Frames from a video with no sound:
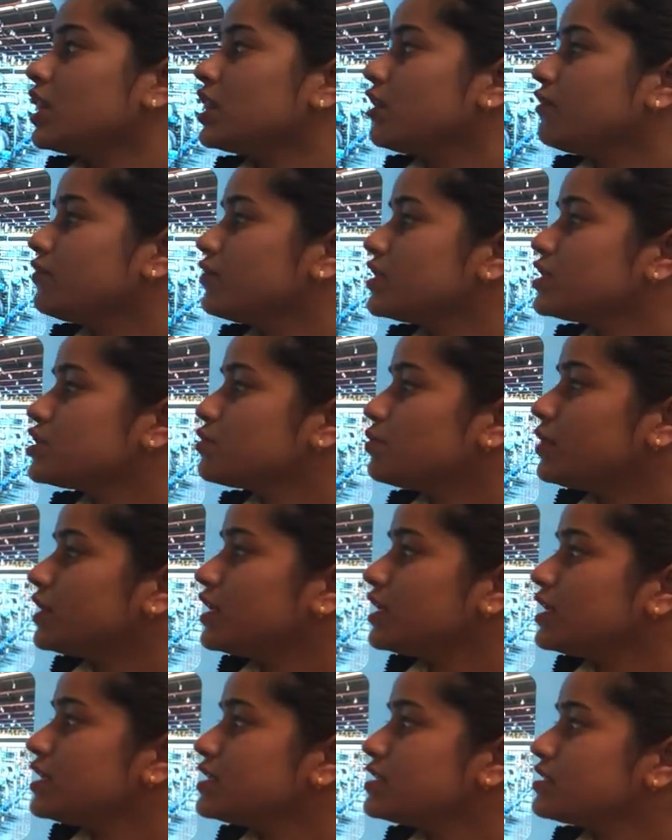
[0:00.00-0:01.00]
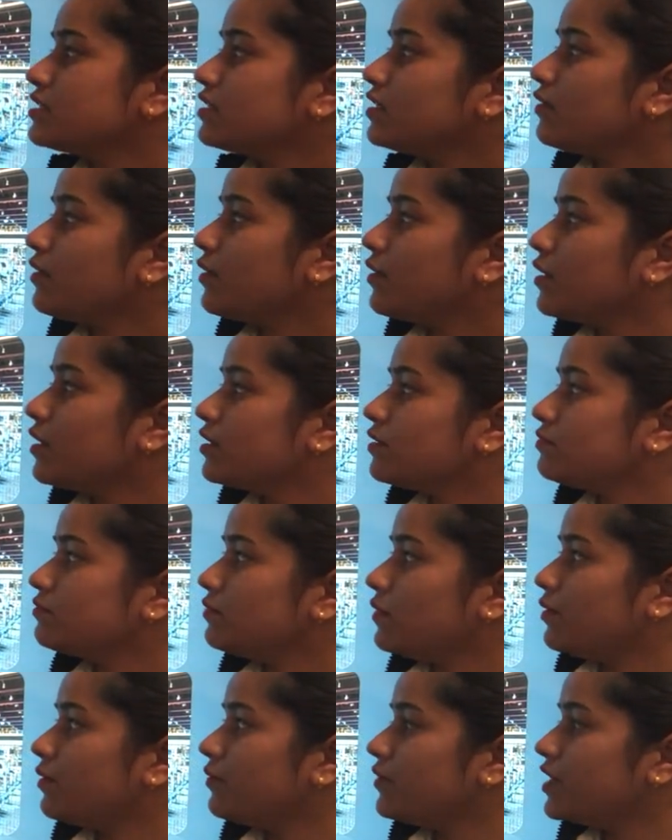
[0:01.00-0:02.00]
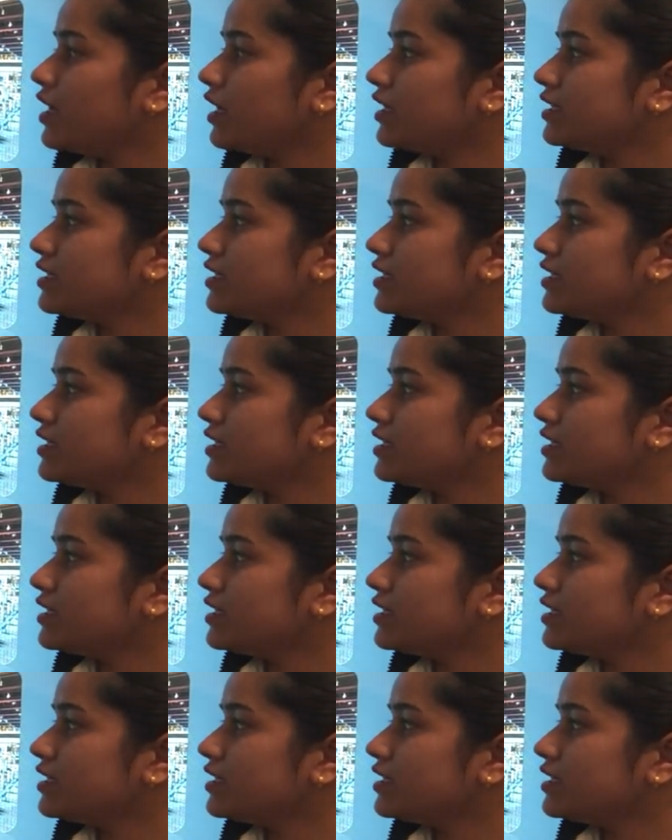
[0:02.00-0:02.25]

The first one is we are